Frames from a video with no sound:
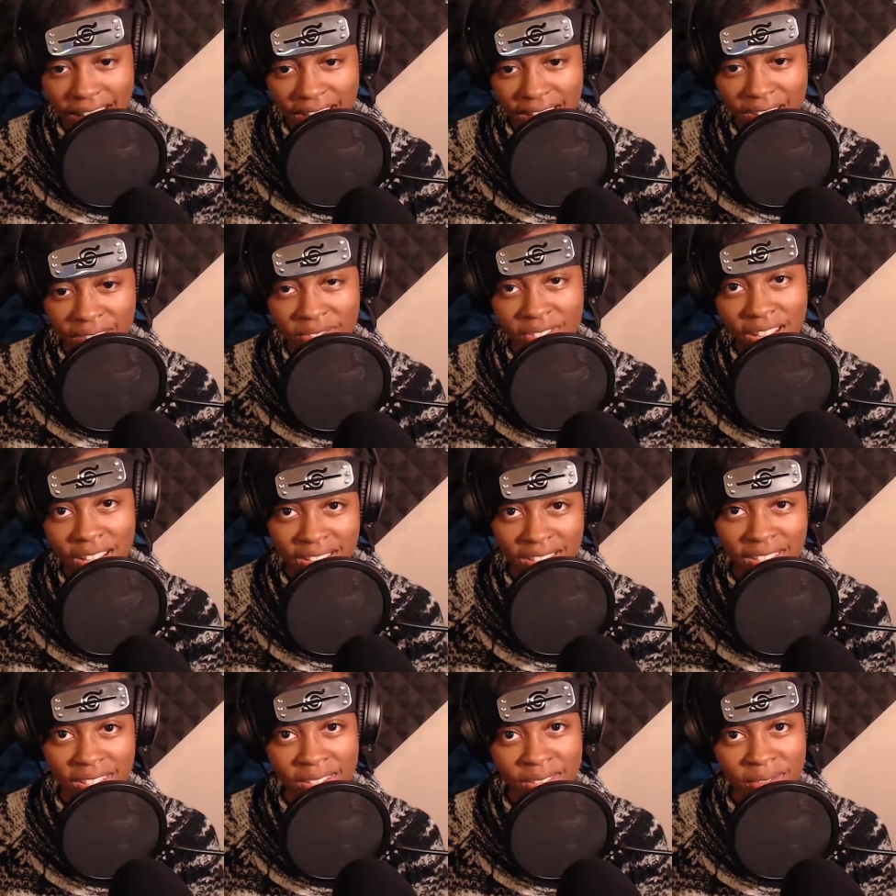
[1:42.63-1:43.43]
of
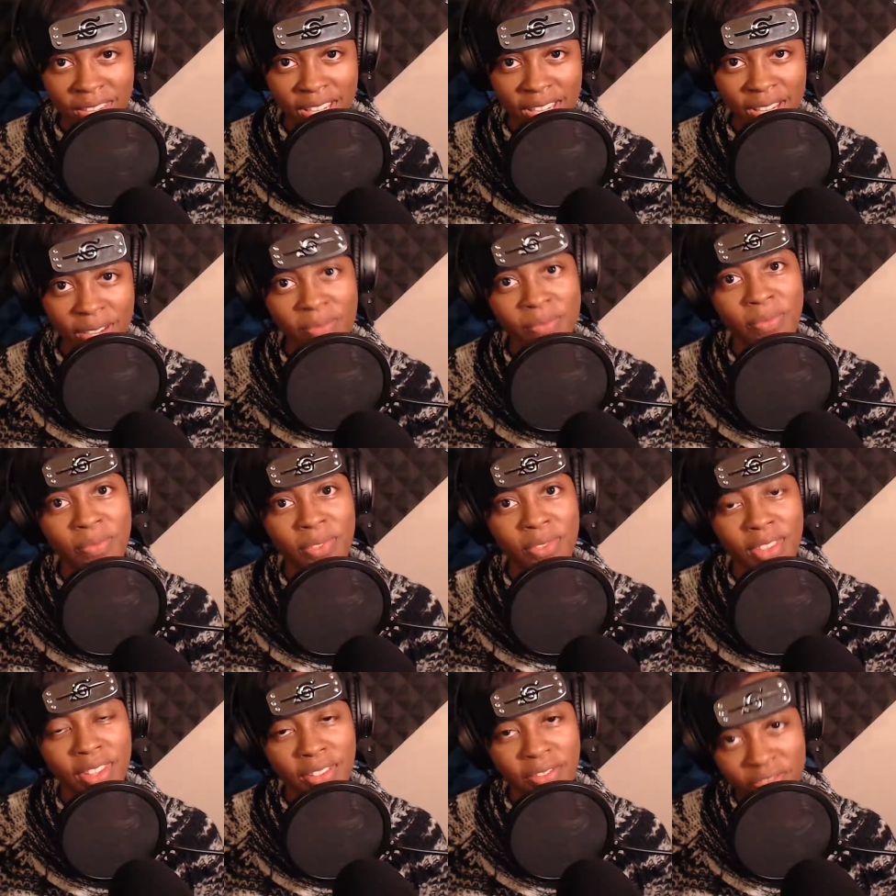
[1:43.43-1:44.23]
talking about,
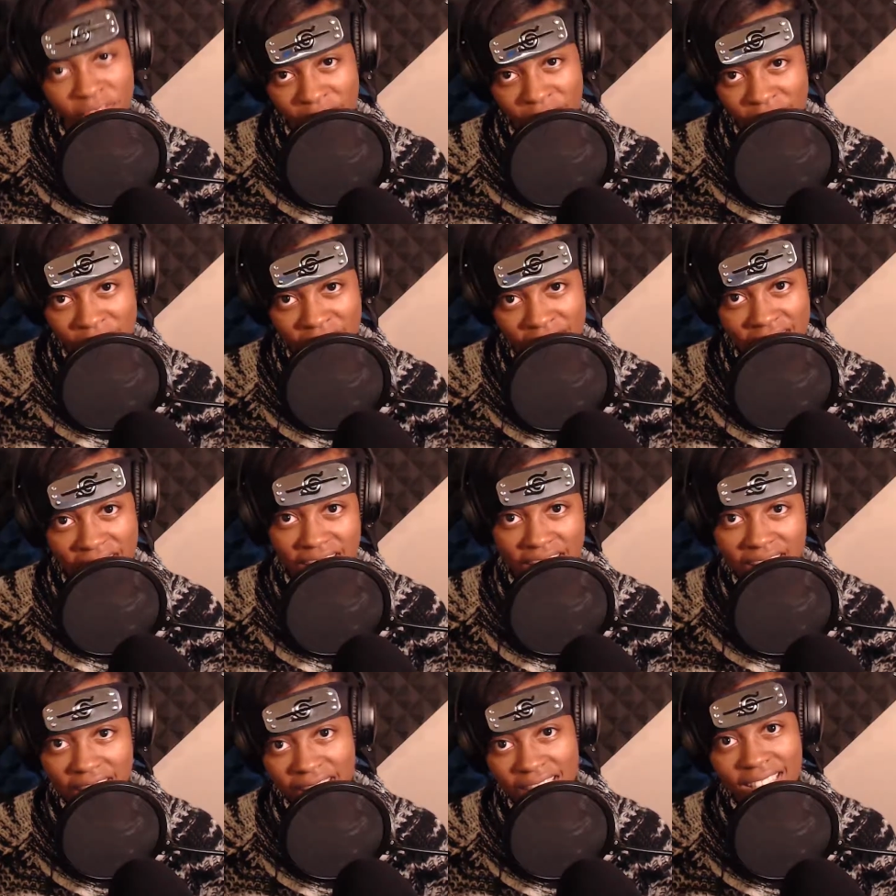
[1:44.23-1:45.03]

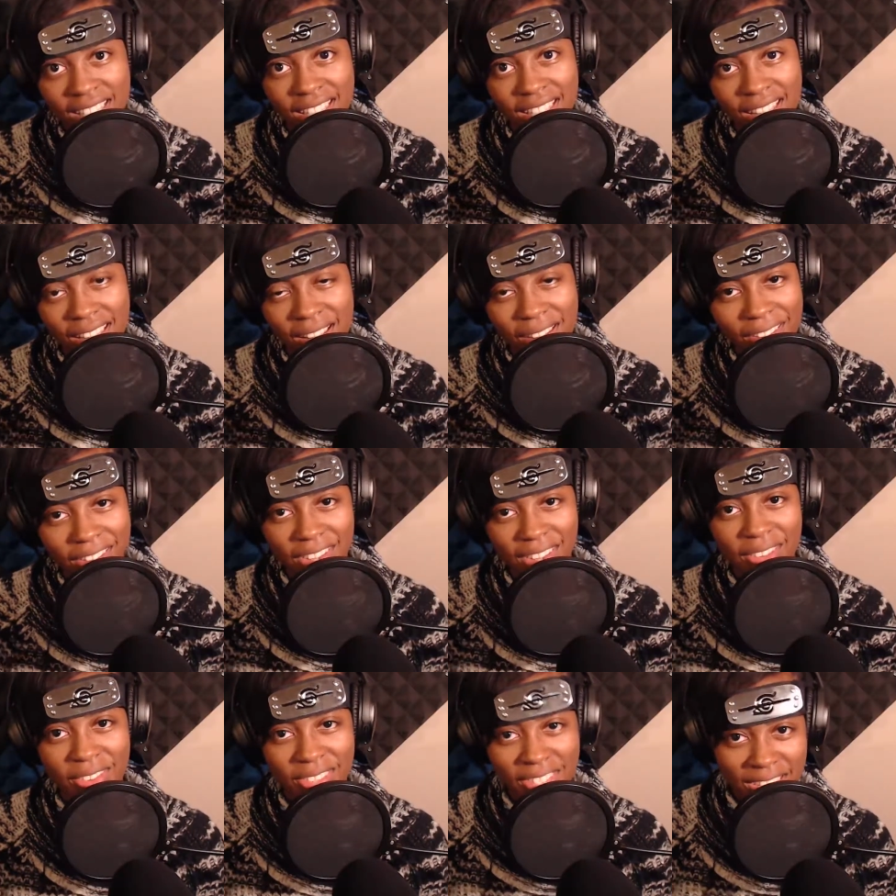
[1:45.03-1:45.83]
firstly,
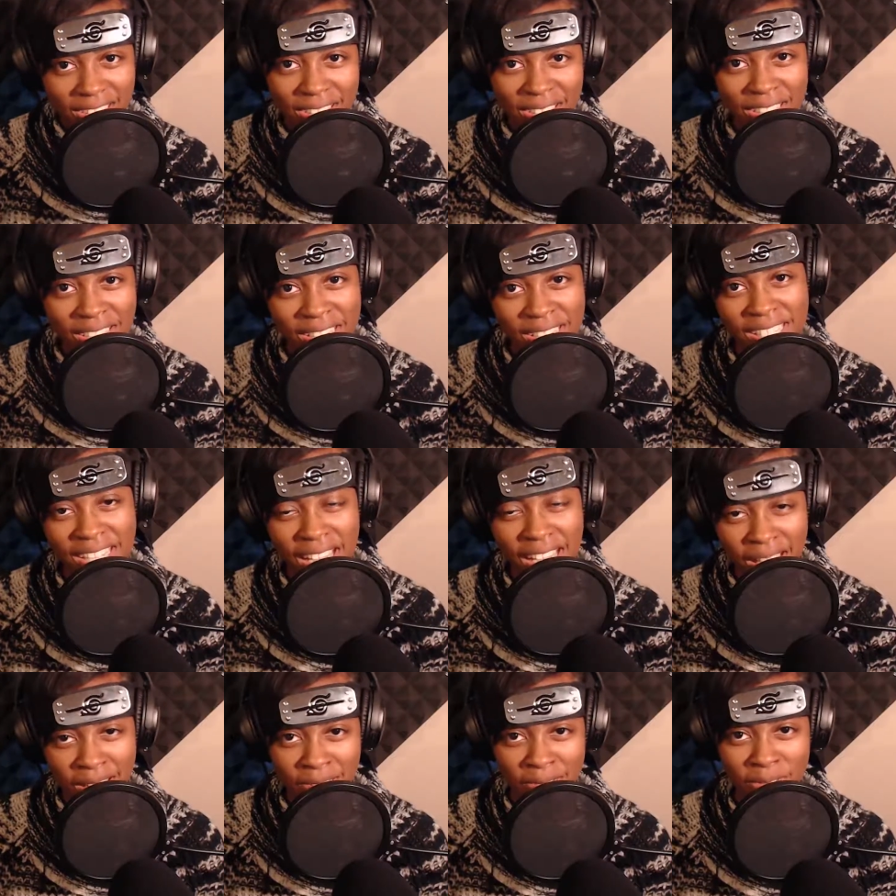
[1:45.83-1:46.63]
the
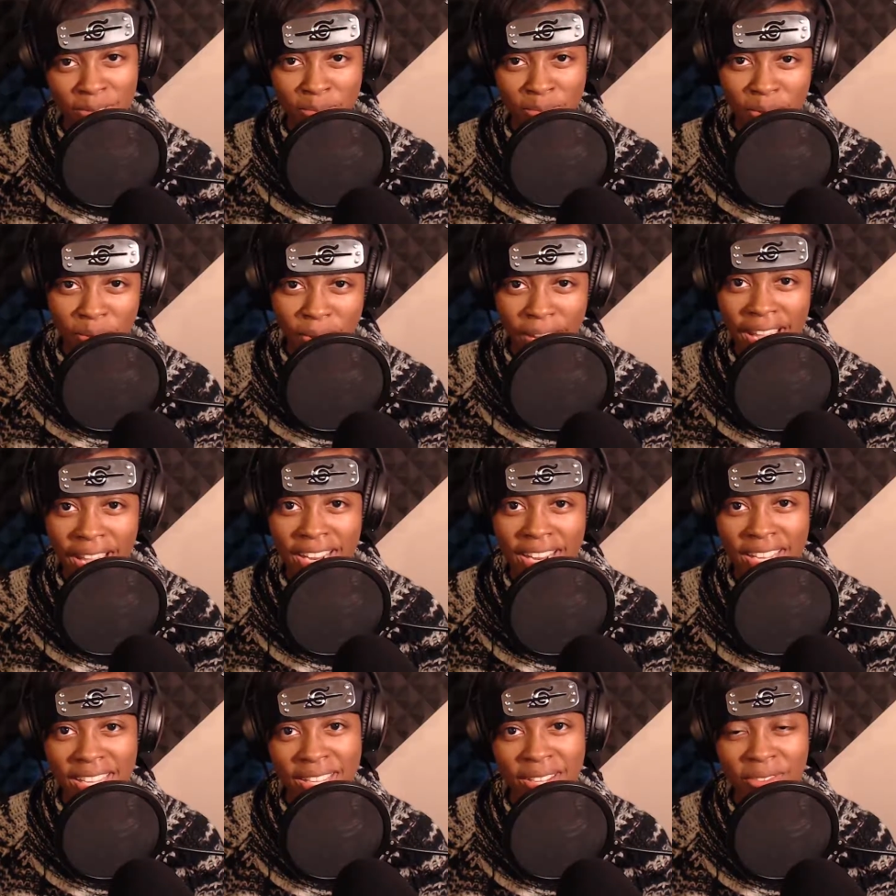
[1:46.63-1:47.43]
kind of
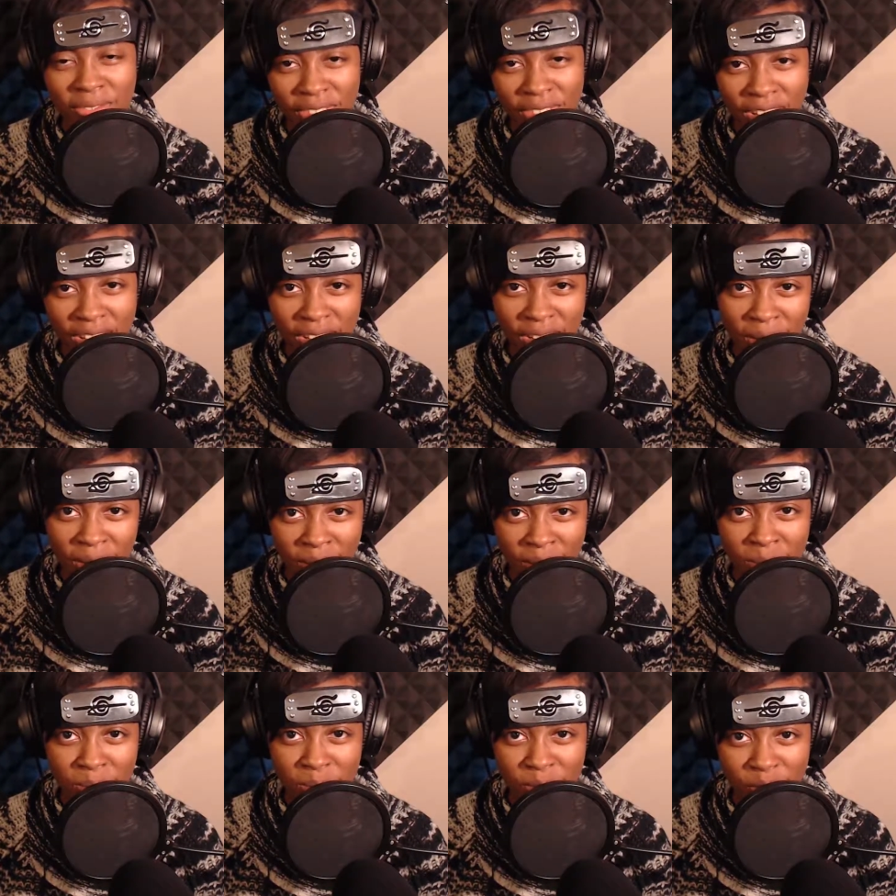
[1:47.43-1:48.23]
sporadic video
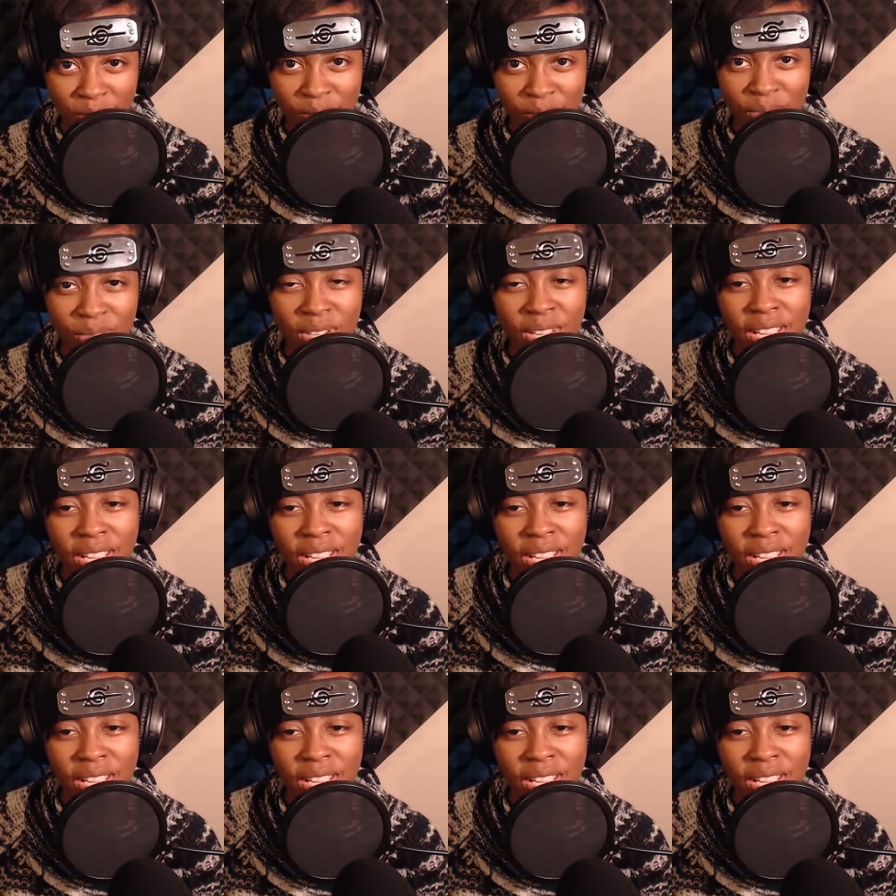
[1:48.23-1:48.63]
upload.